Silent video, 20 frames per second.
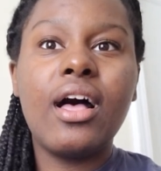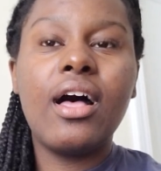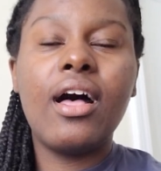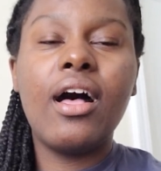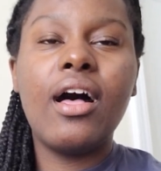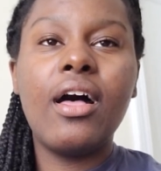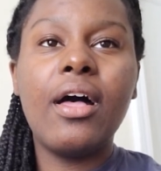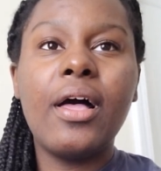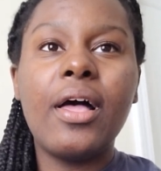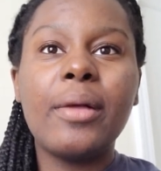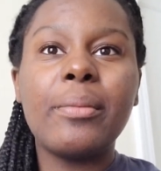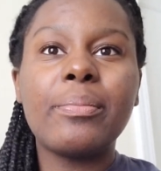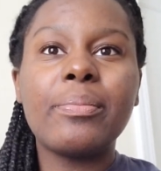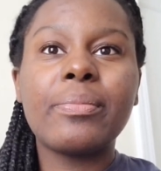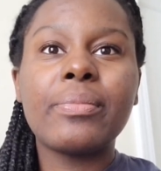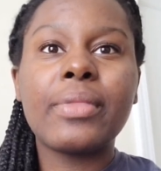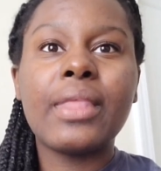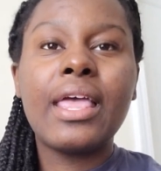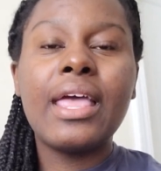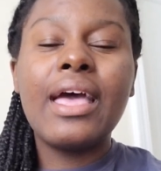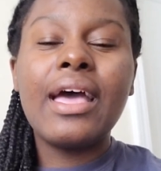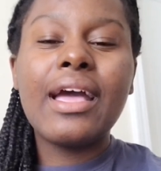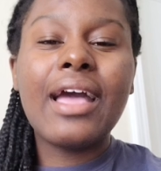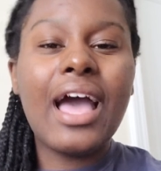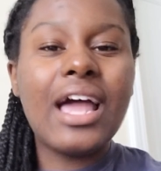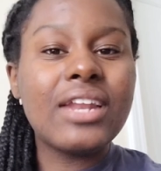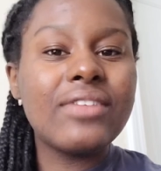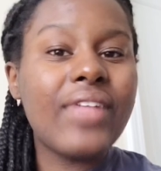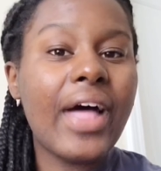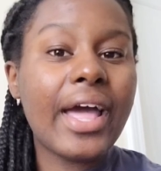um,
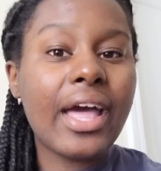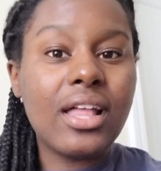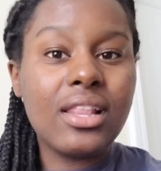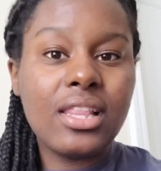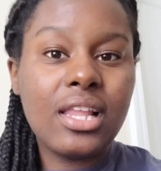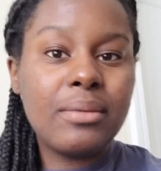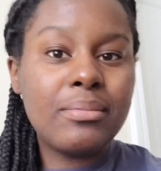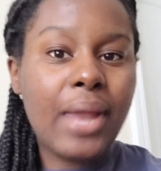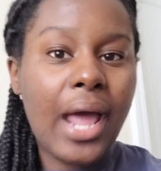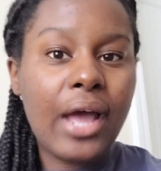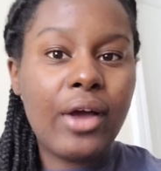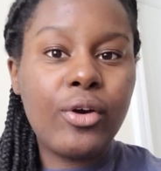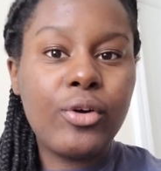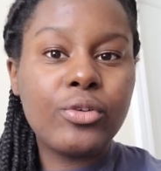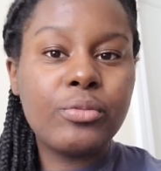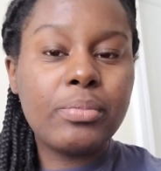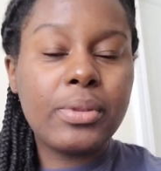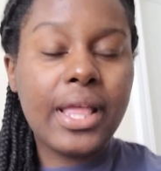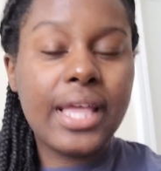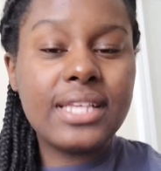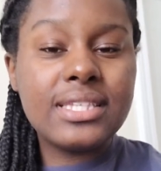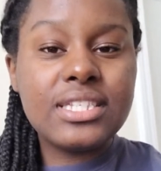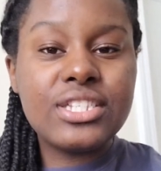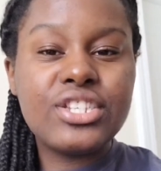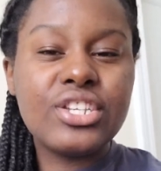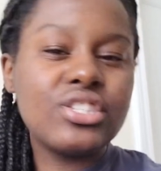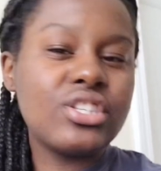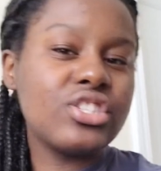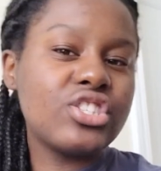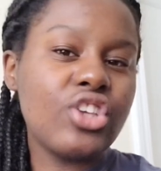kind of like alumni owned places
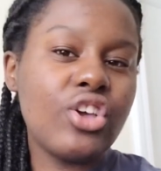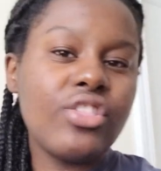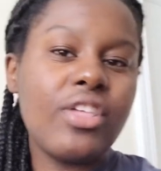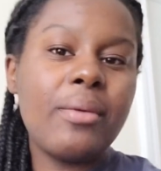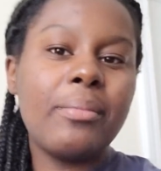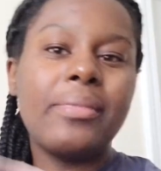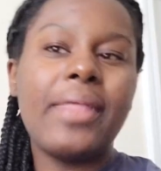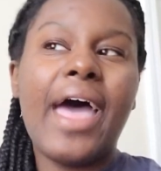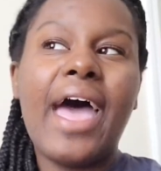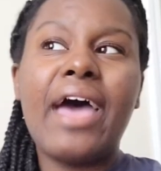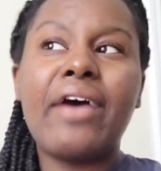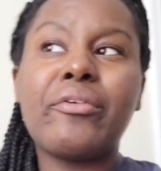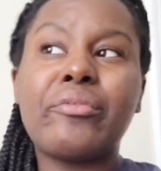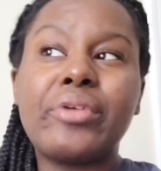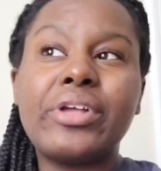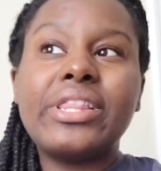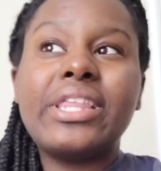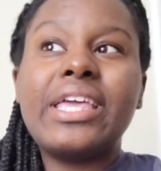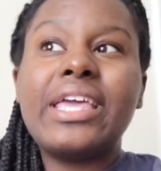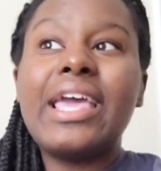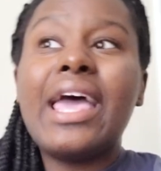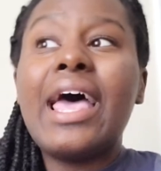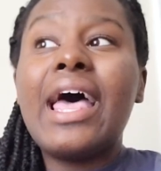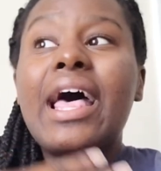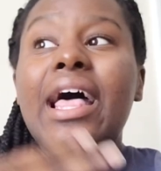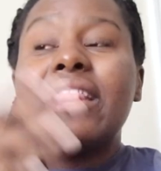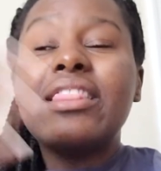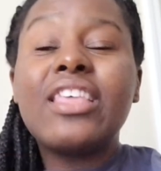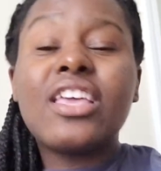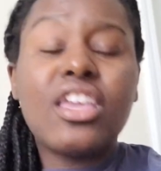just to show them that really
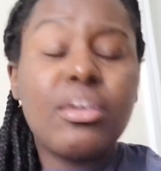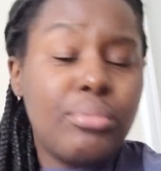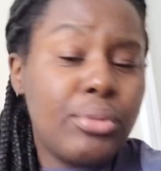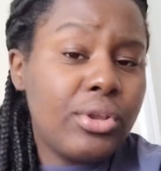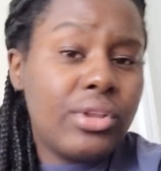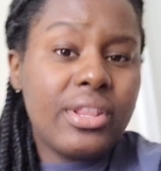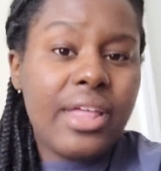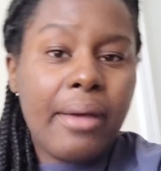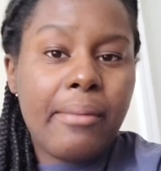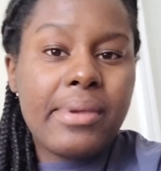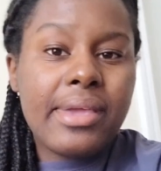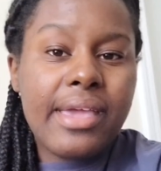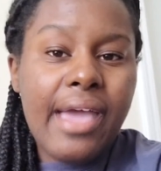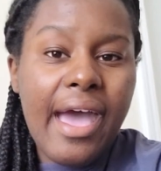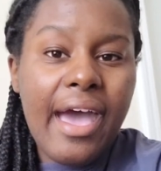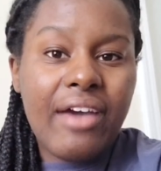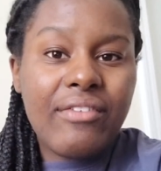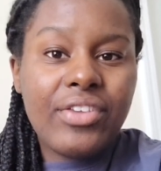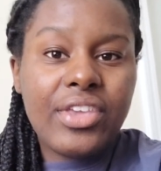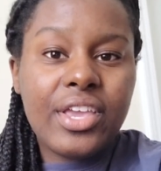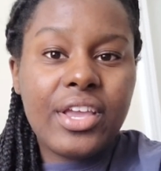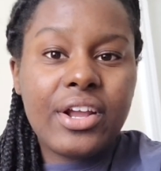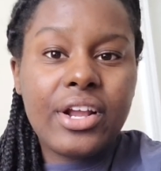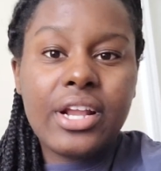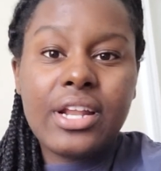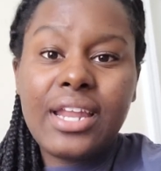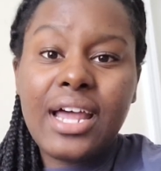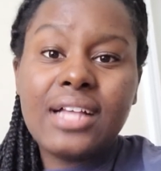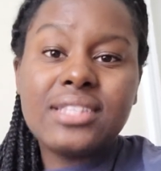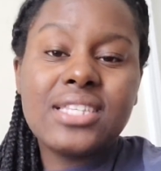the community that we have here
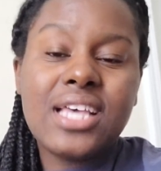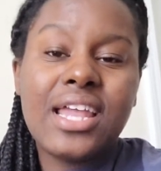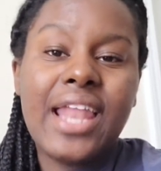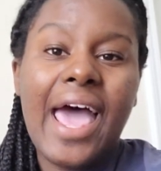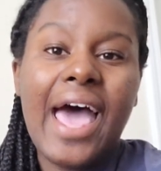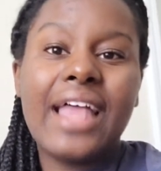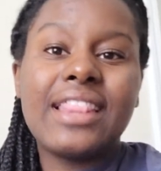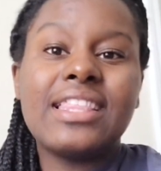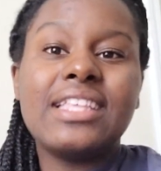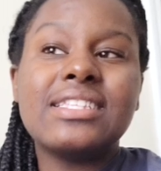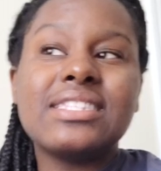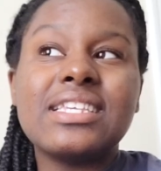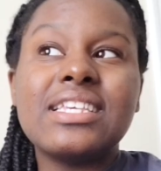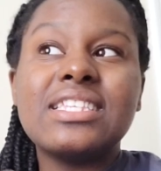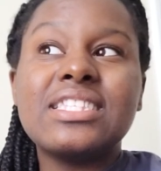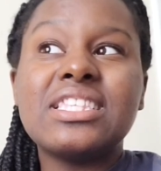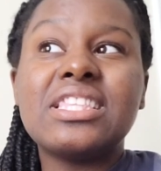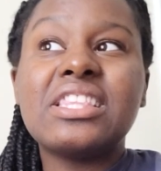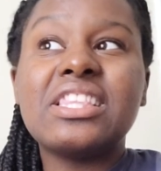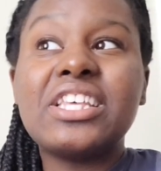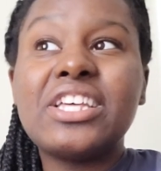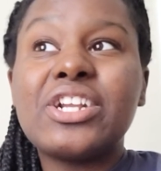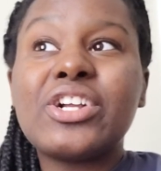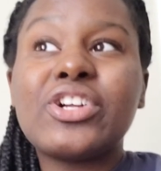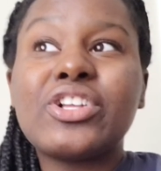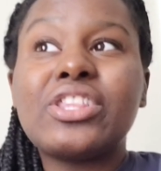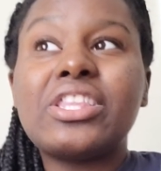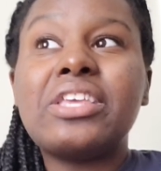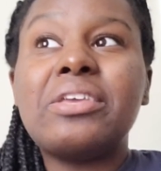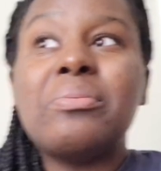in downtown Athens is
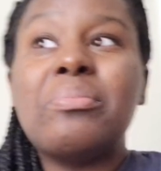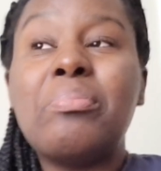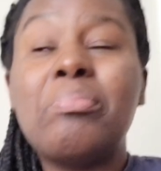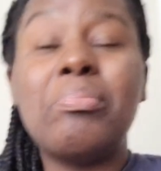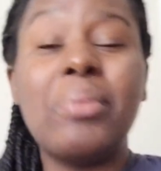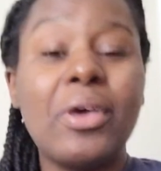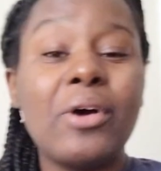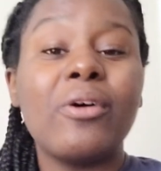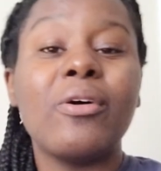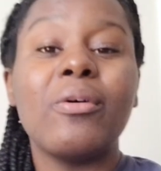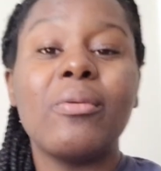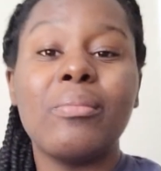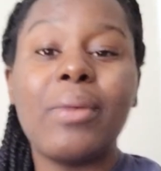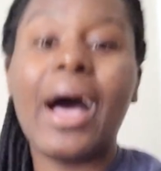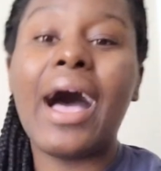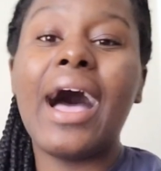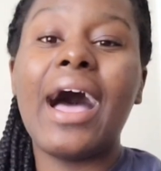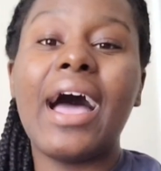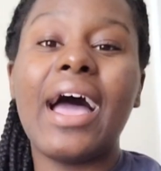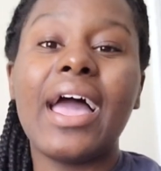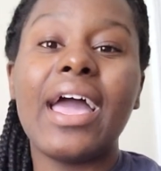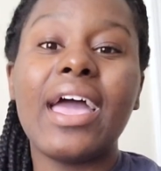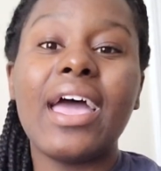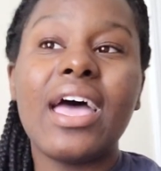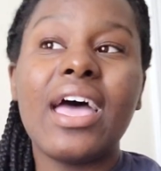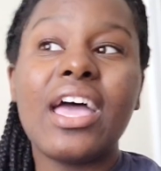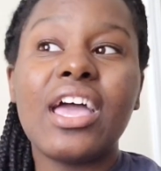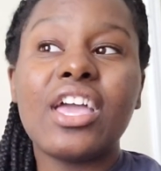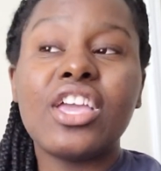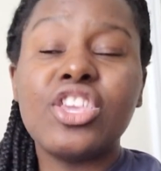literally built by
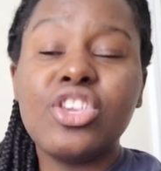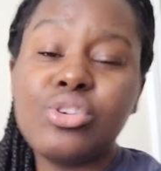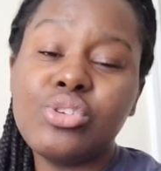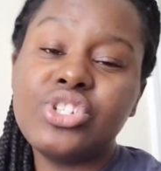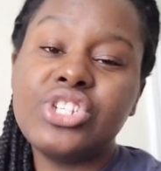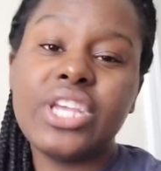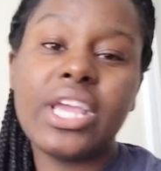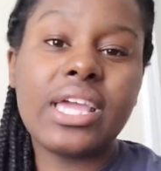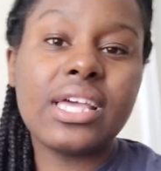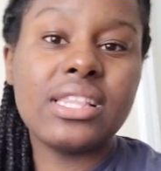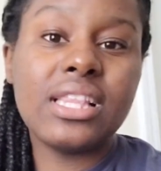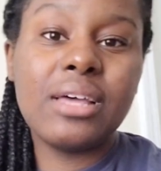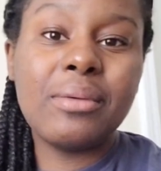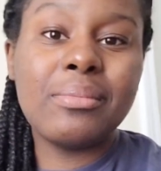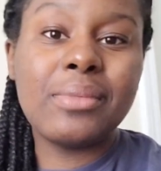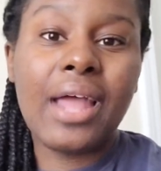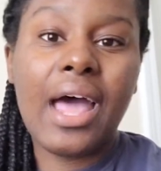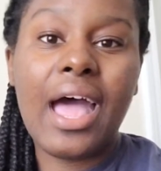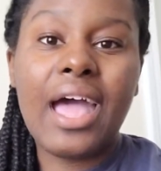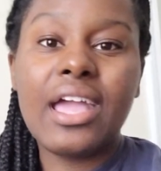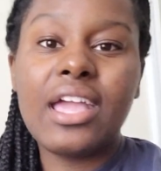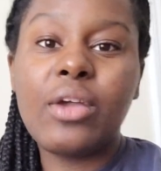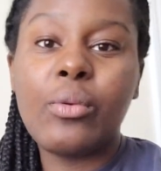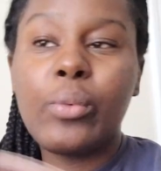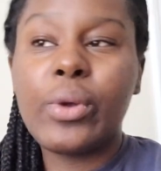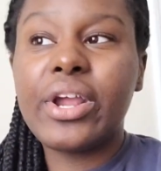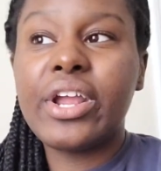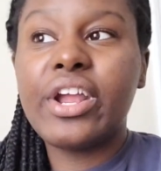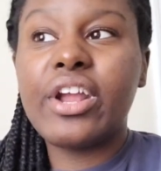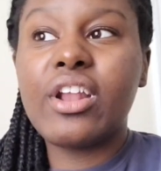UGA alumni and
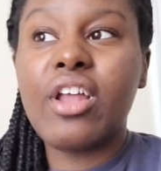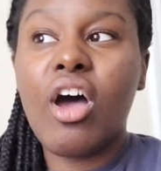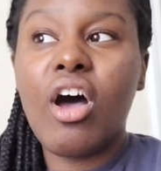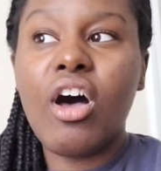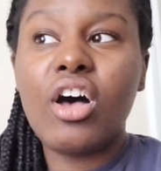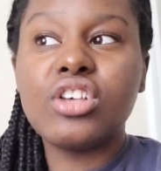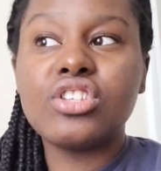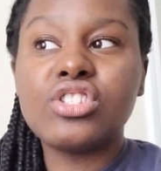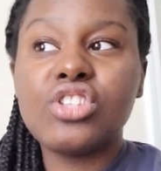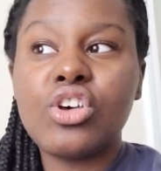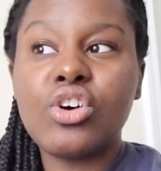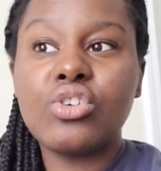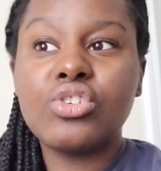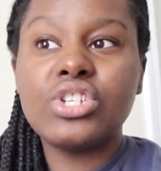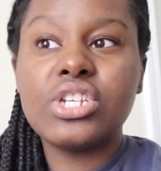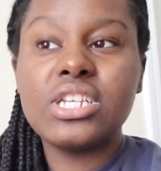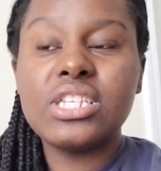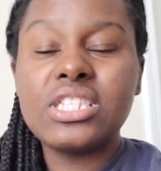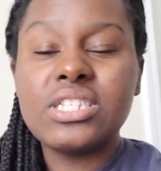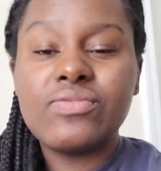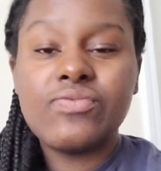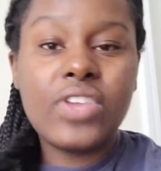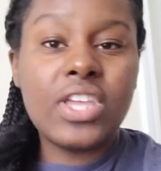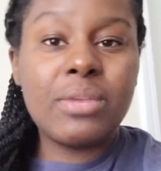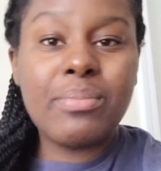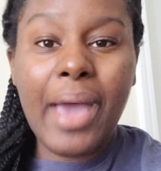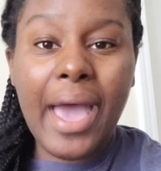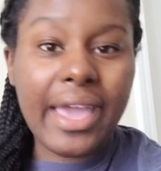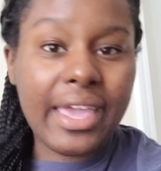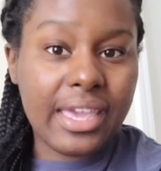we're here to also just feed
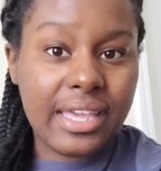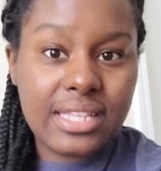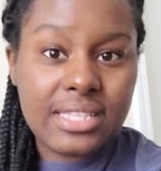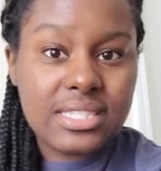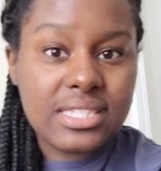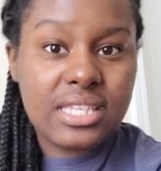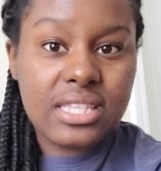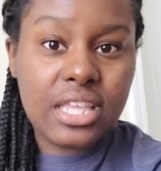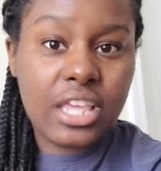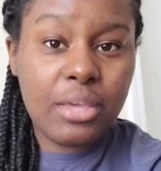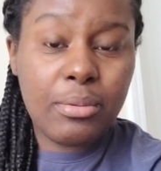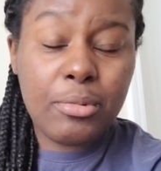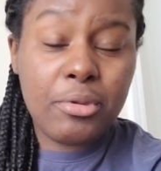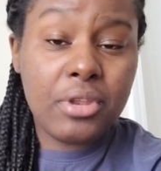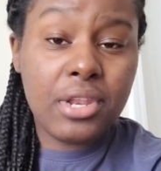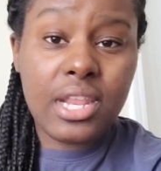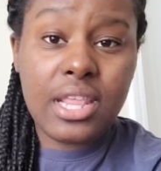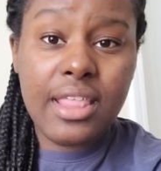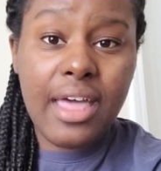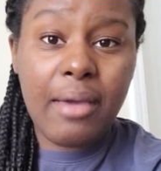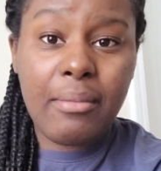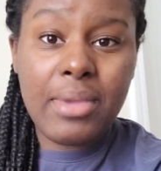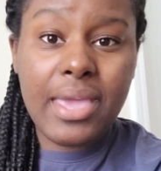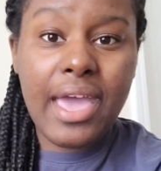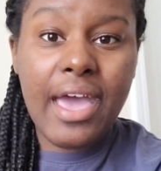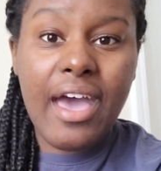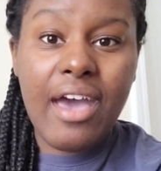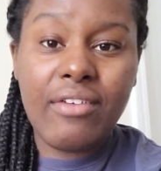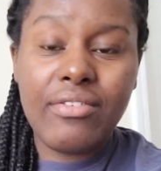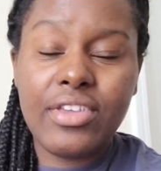back into the community that we
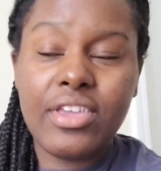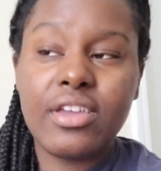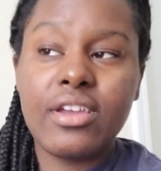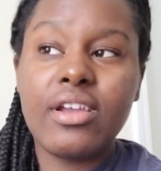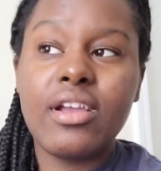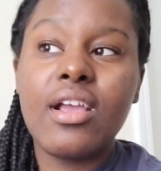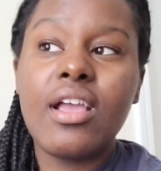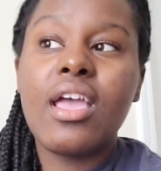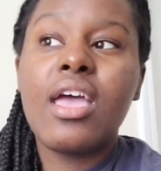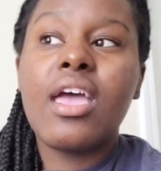have here.